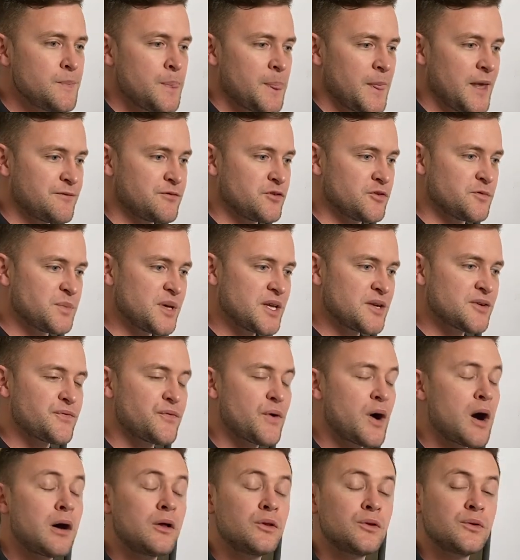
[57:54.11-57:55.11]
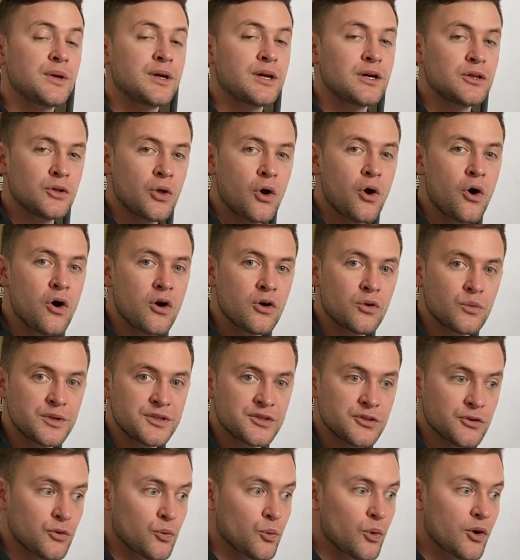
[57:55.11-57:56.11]
If you've been following along
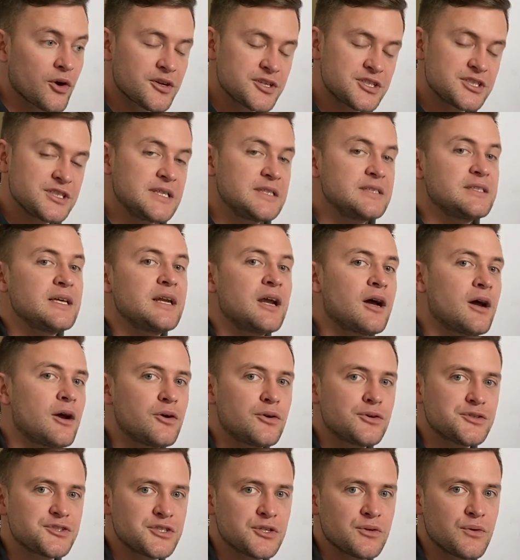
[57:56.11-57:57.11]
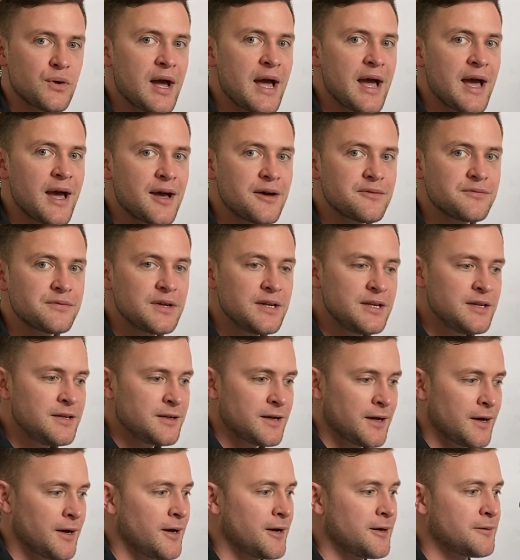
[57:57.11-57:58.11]
with the worksheet that I also have,
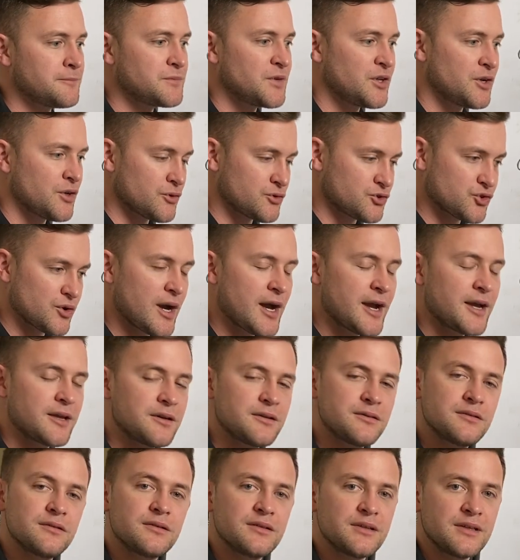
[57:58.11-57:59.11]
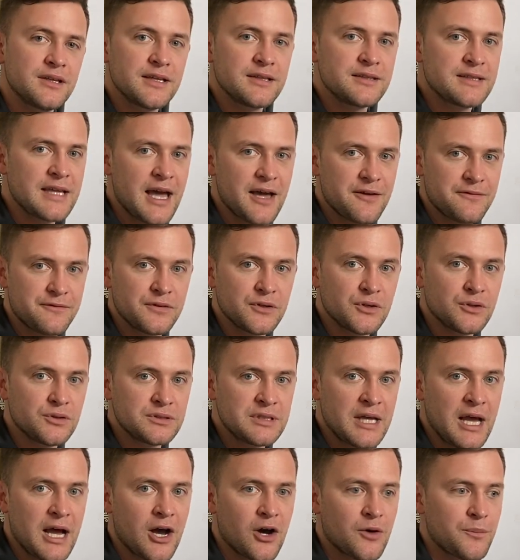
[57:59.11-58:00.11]
try and get that
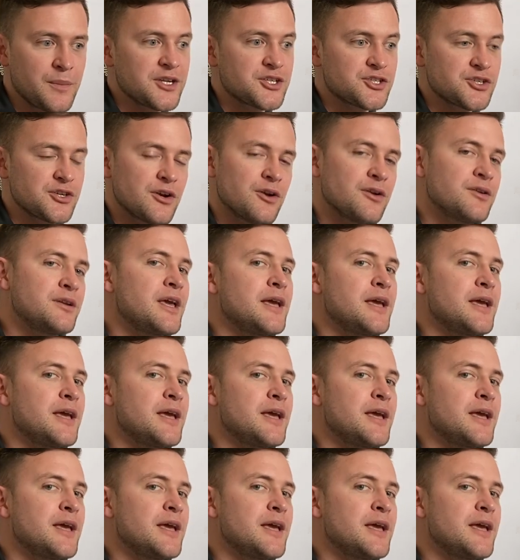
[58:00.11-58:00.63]
filled out. Make sure your